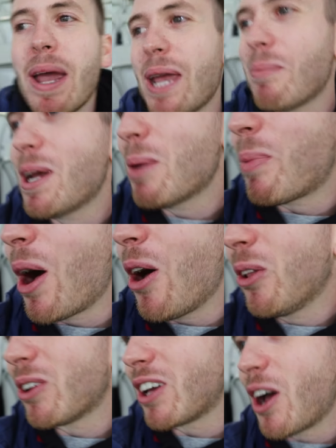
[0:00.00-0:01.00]
Me and
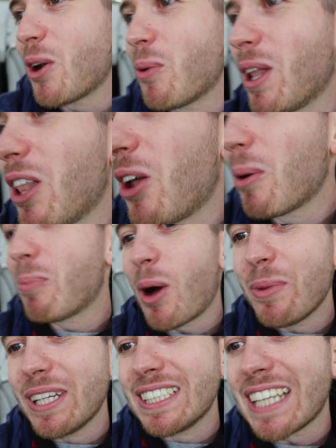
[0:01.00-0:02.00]
Bowl go to a lot of
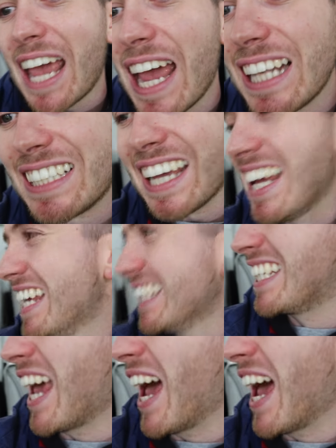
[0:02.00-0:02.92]
Bombers and D's